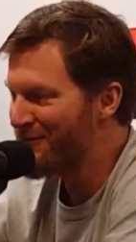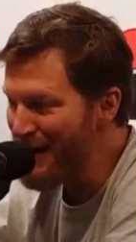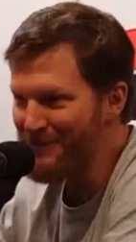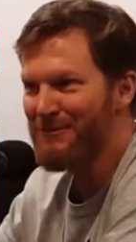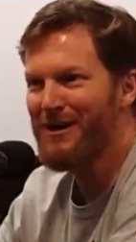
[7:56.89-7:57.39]

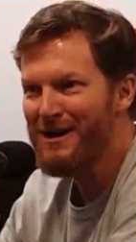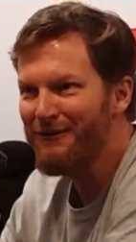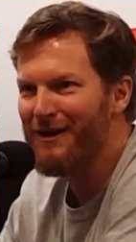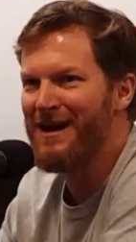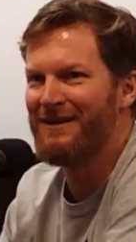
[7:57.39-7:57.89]
wrap your
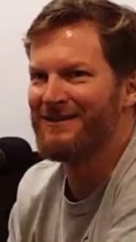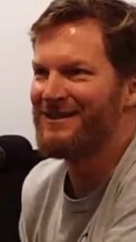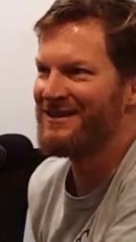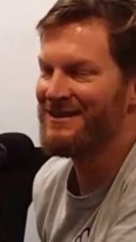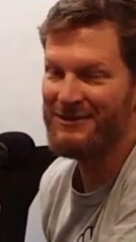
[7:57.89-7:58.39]
brain
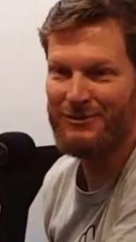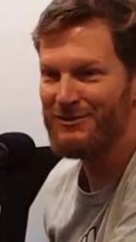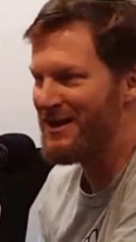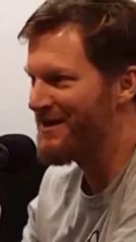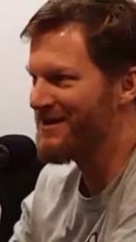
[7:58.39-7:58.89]
around that this
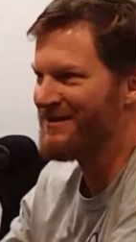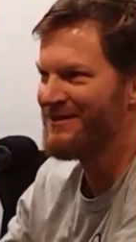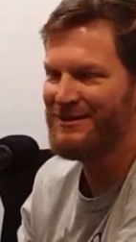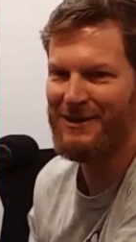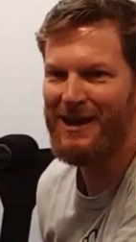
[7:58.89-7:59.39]
was hey,
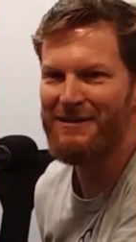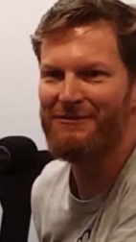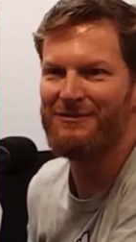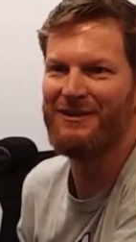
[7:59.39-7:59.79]
this is life,